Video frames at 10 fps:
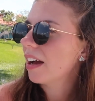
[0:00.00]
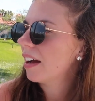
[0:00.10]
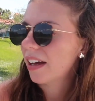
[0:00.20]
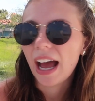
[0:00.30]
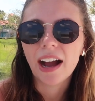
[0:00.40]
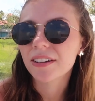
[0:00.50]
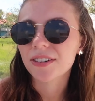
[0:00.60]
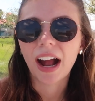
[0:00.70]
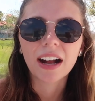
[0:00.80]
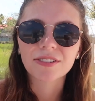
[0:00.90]
an
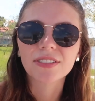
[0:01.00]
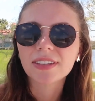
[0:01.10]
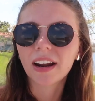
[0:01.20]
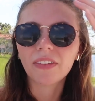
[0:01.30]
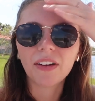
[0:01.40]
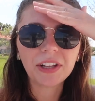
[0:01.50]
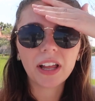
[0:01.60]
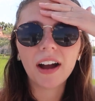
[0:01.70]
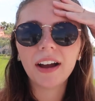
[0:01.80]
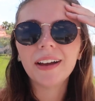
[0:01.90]
actor, actress that I love a
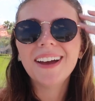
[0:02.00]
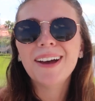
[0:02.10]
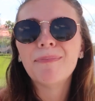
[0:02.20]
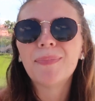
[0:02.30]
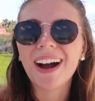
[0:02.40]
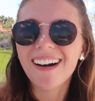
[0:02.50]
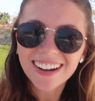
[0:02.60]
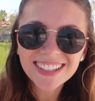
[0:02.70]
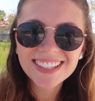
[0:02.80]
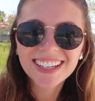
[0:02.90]
lot, but
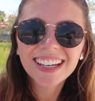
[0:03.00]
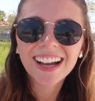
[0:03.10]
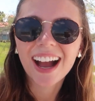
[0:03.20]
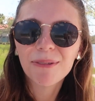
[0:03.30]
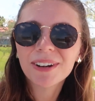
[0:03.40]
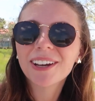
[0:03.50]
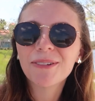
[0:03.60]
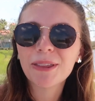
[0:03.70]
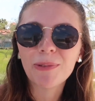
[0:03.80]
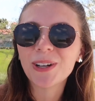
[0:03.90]
honestly, I wanna go
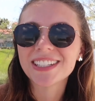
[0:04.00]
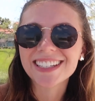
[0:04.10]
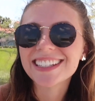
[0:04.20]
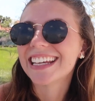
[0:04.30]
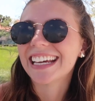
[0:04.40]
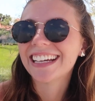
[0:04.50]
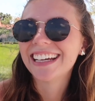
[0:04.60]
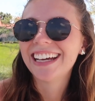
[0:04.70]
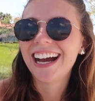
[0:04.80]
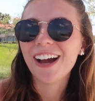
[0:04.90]
with Walt Disney.
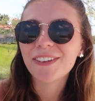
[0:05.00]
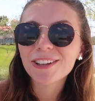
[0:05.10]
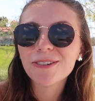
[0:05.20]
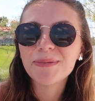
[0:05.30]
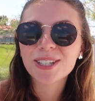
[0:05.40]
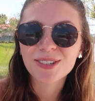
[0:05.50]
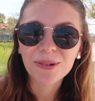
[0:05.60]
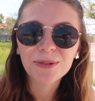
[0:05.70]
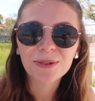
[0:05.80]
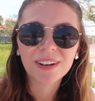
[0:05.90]
I feel like it would be
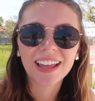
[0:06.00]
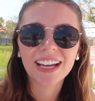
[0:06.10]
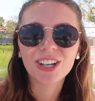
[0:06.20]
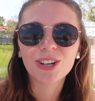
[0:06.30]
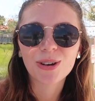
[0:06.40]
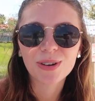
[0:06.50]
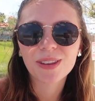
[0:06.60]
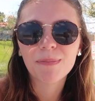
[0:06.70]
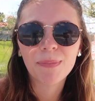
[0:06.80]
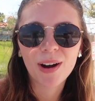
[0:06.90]
so cool to like go to
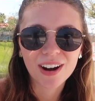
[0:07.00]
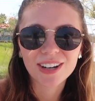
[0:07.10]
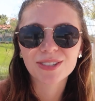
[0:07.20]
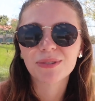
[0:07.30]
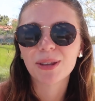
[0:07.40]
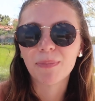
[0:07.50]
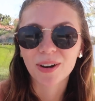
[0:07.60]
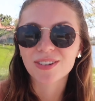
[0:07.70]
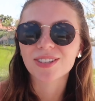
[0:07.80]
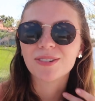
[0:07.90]
the parks with the
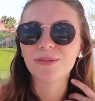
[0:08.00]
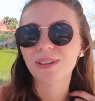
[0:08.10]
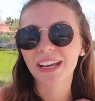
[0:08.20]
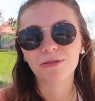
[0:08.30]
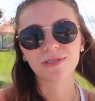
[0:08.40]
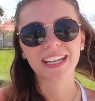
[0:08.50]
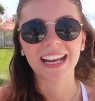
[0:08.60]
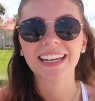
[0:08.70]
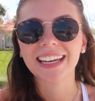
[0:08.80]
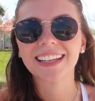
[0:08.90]
person who like
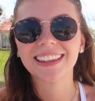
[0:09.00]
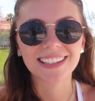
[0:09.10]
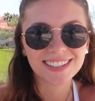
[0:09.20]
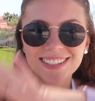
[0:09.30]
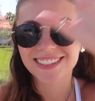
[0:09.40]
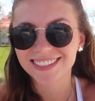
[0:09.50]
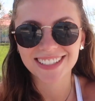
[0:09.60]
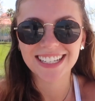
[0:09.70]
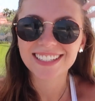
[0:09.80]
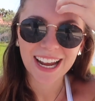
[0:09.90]
created this
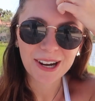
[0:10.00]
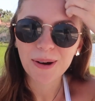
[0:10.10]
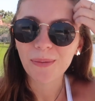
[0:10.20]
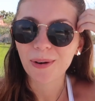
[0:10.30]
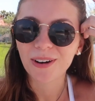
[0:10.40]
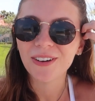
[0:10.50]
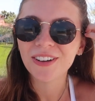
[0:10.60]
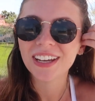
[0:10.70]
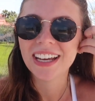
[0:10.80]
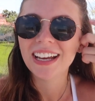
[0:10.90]
entire
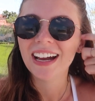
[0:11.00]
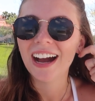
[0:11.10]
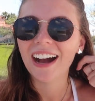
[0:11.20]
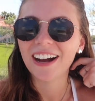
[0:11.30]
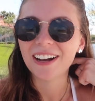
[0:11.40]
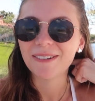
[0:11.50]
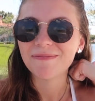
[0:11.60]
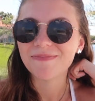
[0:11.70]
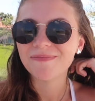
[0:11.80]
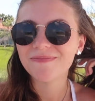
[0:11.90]
world.
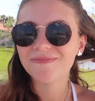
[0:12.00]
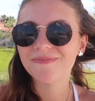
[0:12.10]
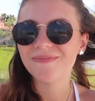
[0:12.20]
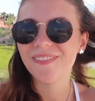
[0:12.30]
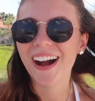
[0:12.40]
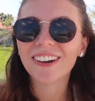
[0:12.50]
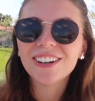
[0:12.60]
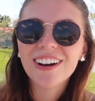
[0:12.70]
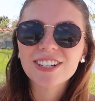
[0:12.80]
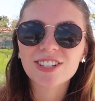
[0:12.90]
Um, I don't
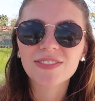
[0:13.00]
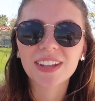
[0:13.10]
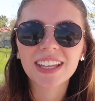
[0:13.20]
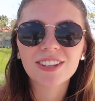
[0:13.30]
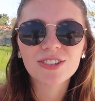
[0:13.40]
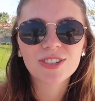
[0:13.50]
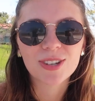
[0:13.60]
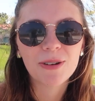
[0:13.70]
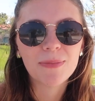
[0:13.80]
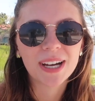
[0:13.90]
know, I just feel like there's
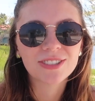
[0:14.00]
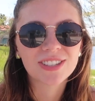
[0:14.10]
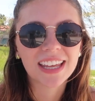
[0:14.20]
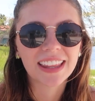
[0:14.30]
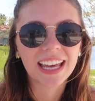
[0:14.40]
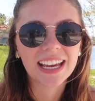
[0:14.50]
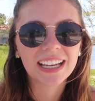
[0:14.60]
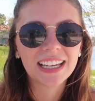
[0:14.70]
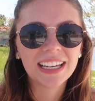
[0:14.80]
so much that like